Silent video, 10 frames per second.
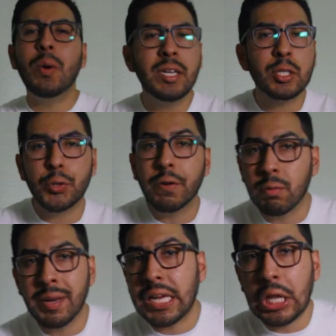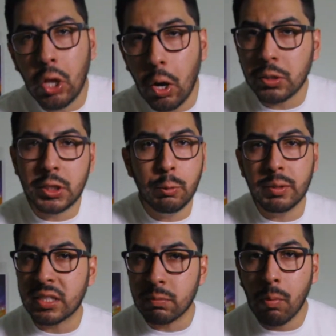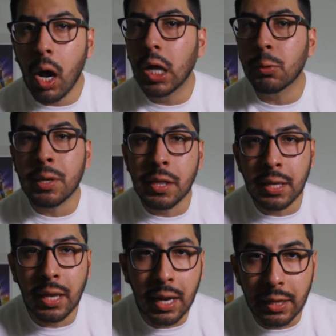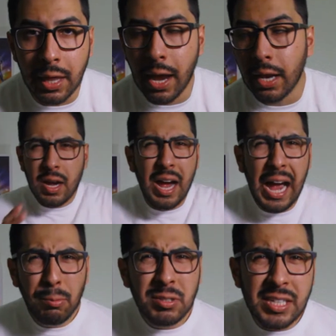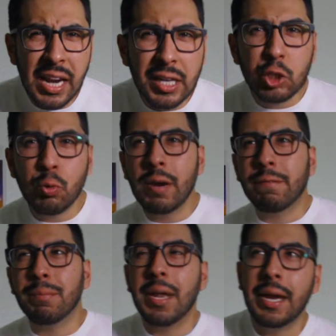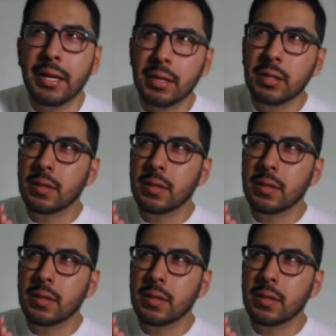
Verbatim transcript: it didn't shrink from like a large to a small or anything like that. I would say it shrank from like